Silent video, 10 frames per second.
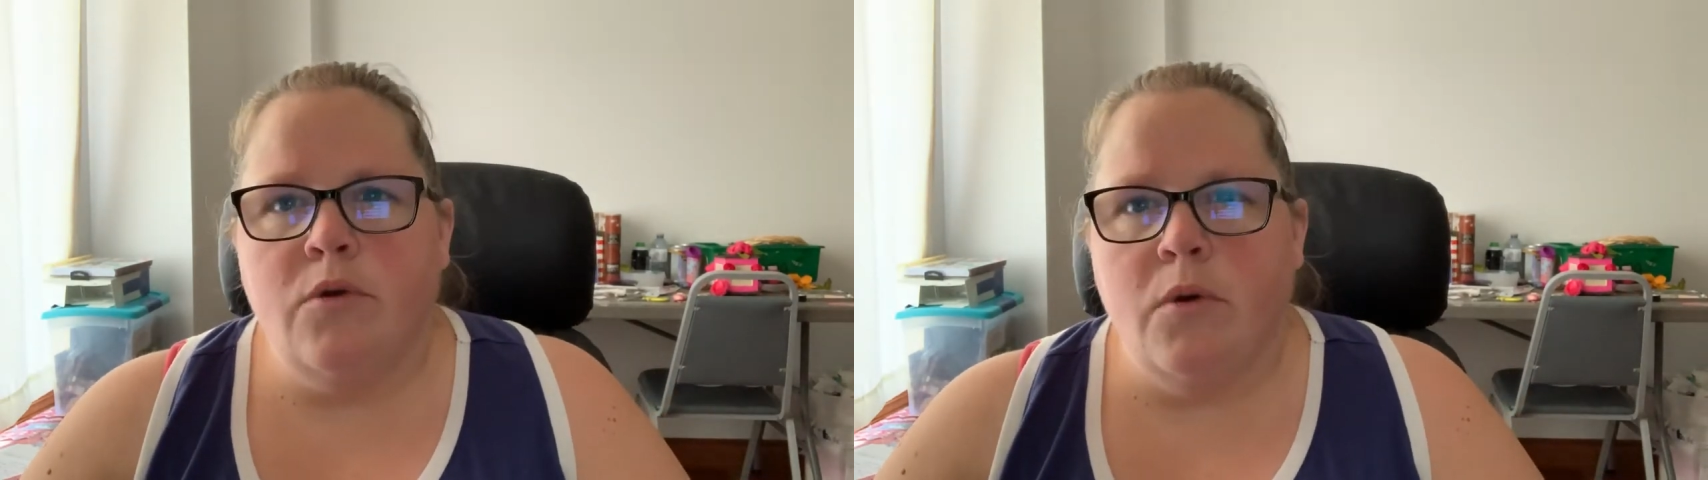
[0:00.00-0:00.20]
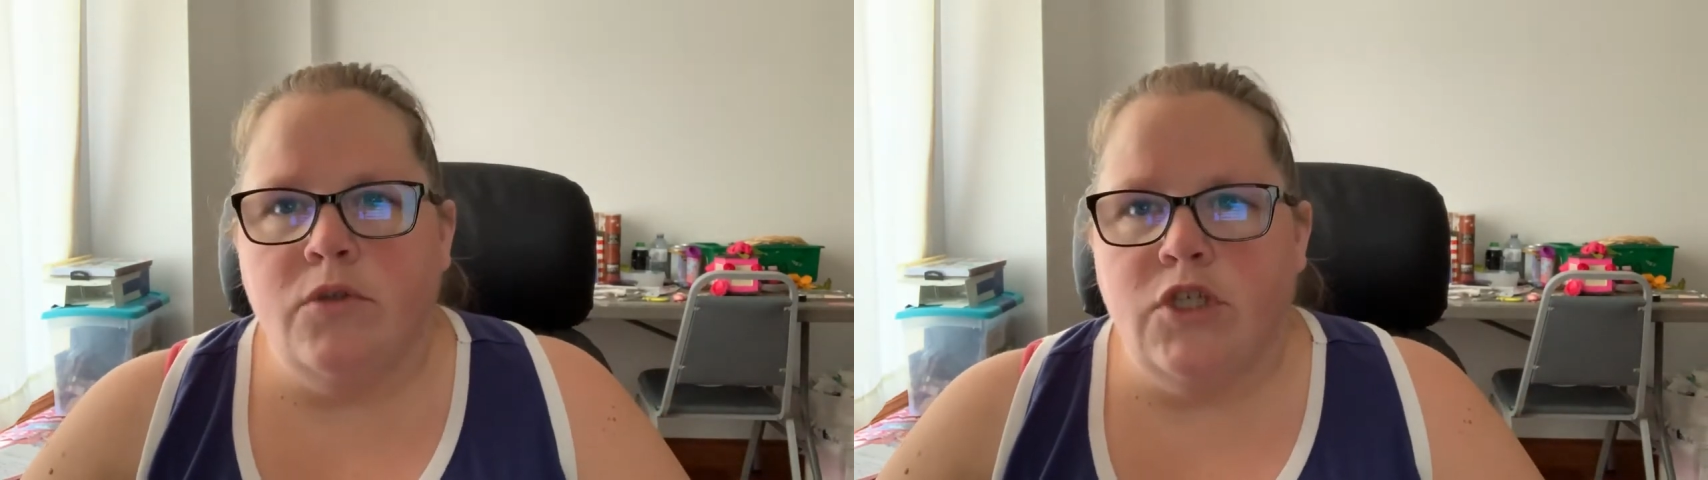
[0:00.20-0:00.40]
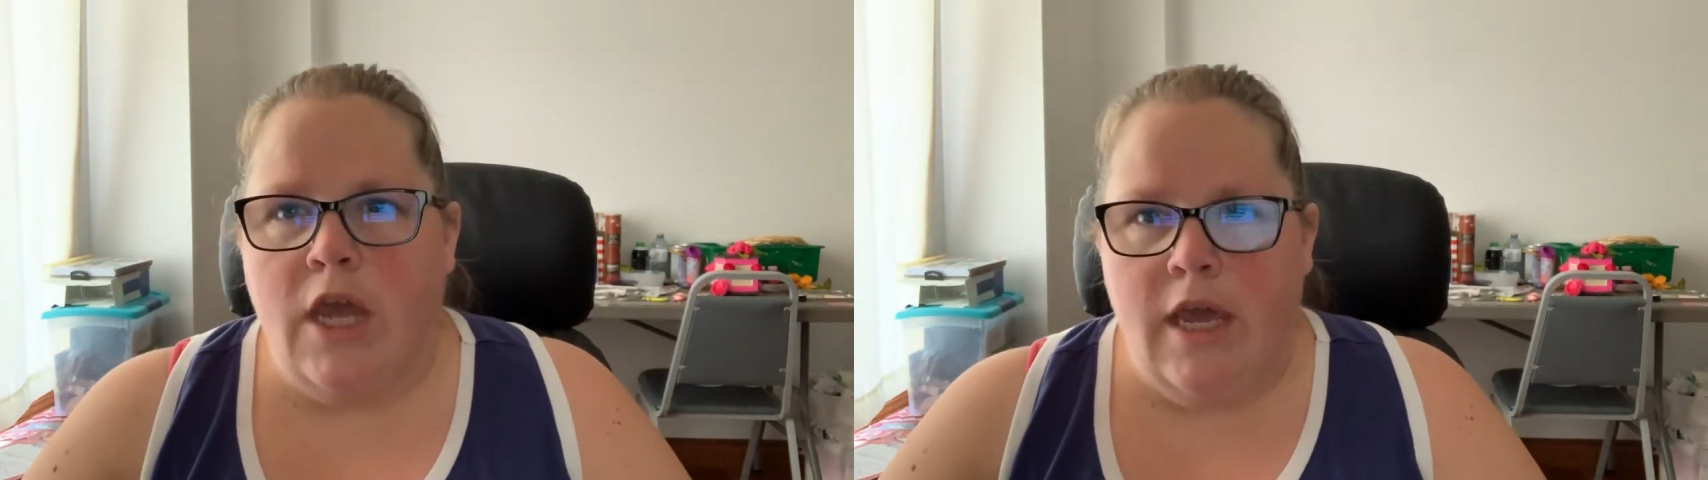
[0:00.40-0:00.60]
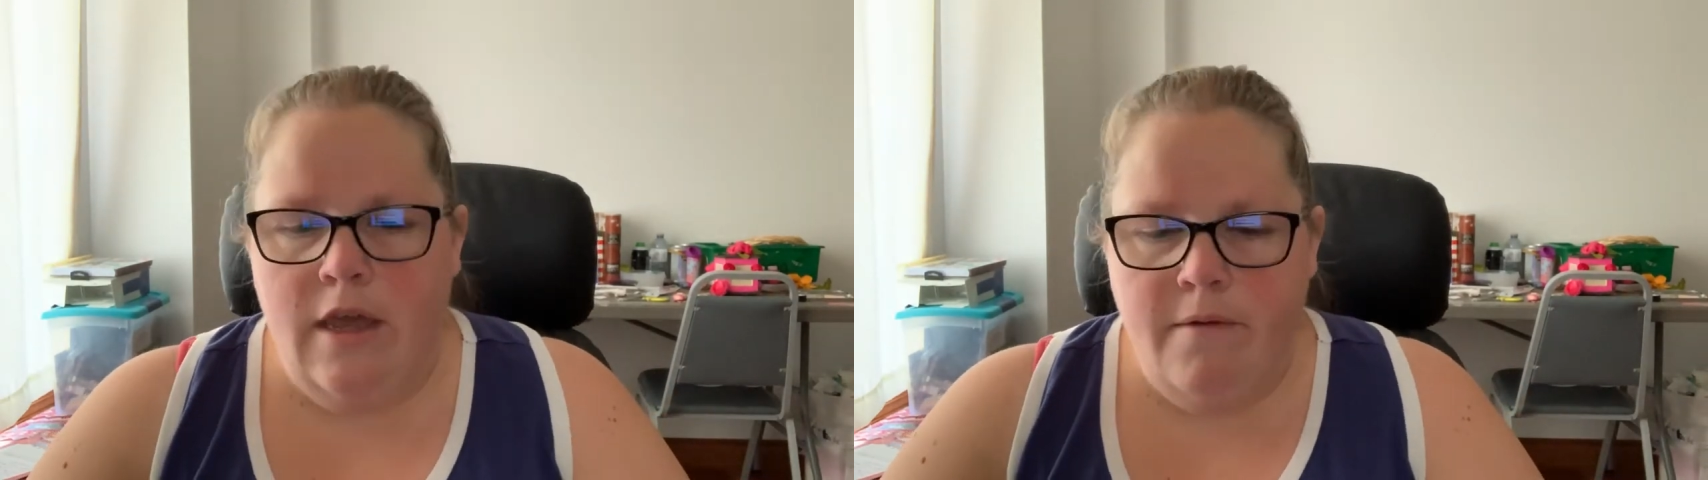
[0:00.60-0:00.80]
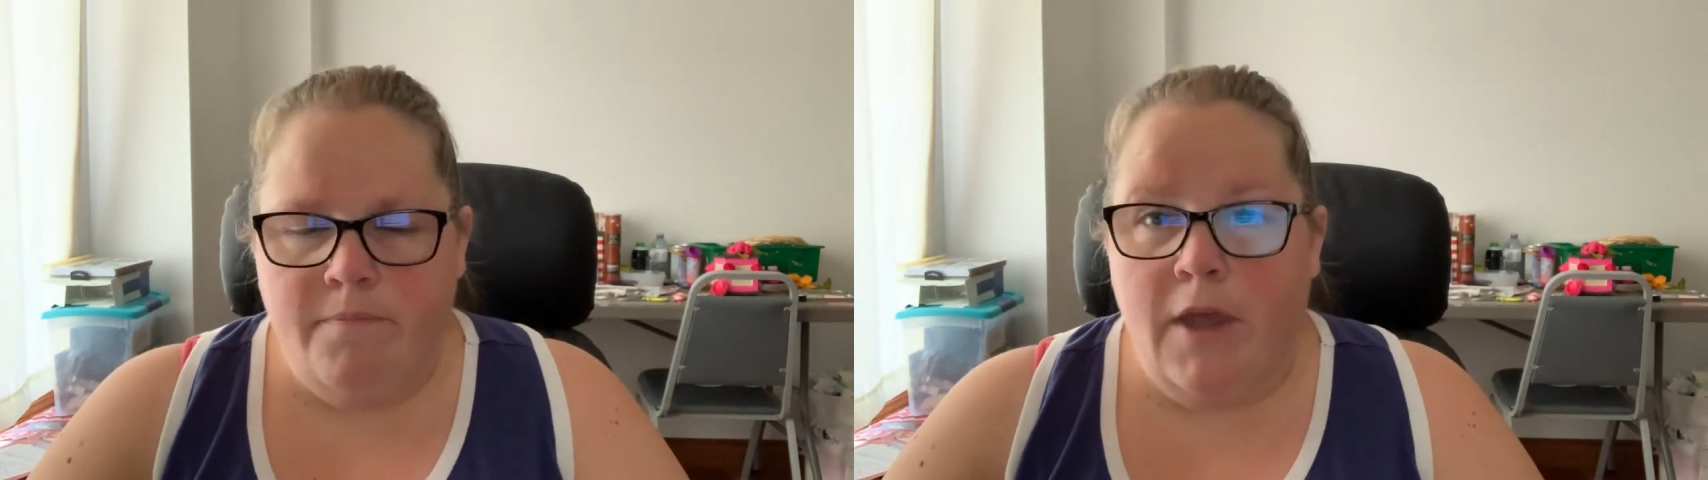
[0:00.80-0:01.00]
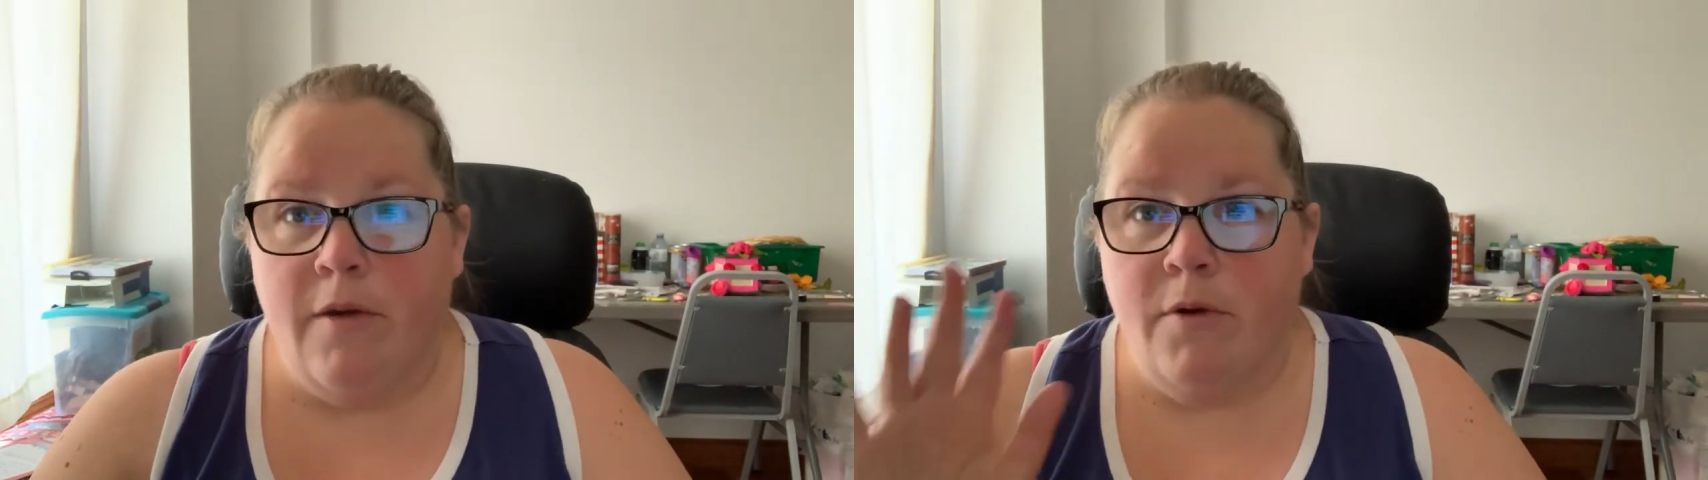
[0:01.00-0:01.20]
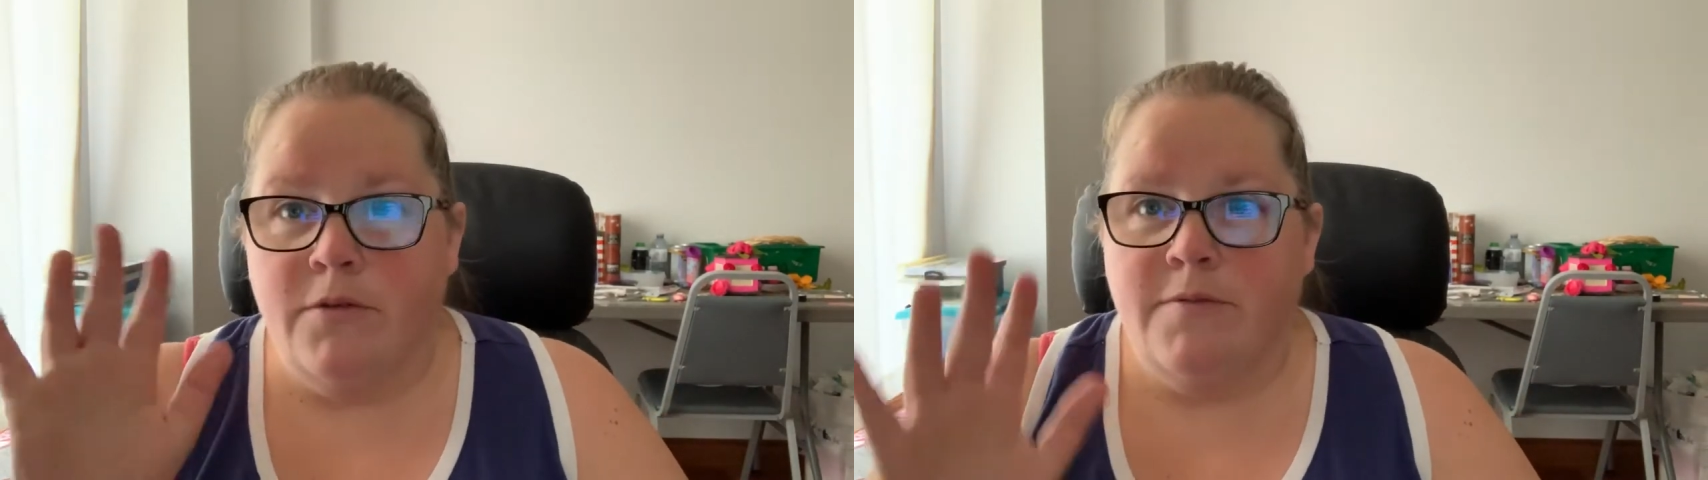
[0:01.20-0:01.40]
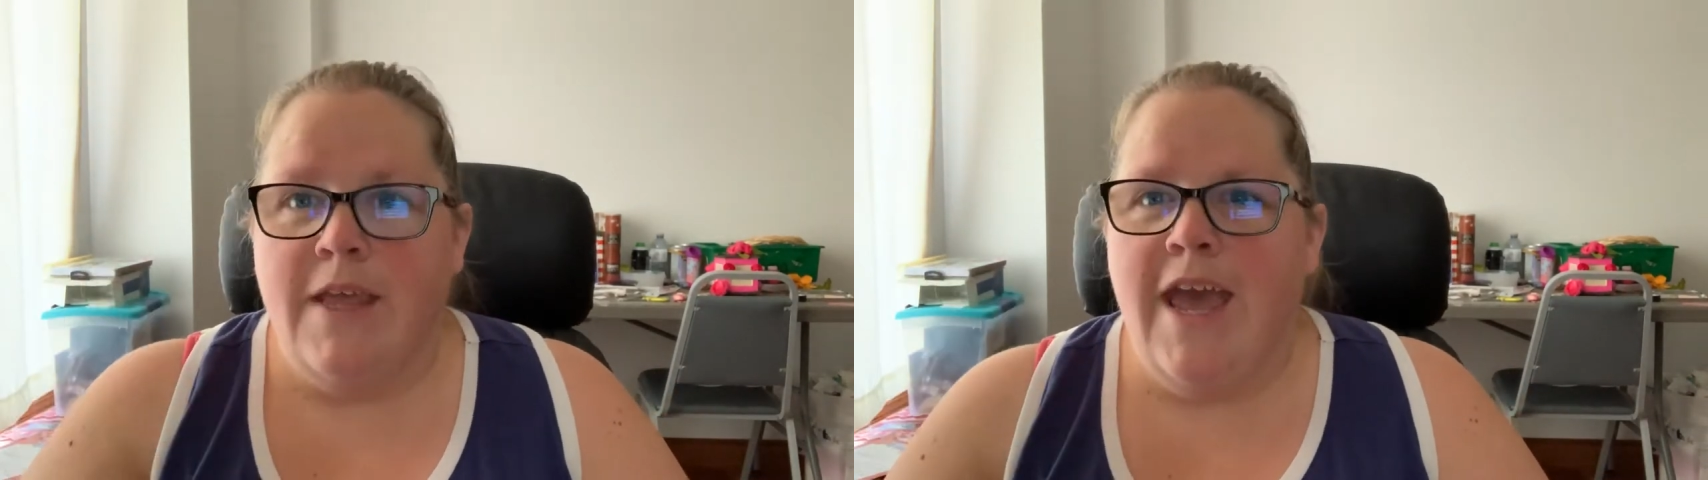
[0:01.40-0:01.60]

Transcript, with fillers: Crochet. Hi Rose.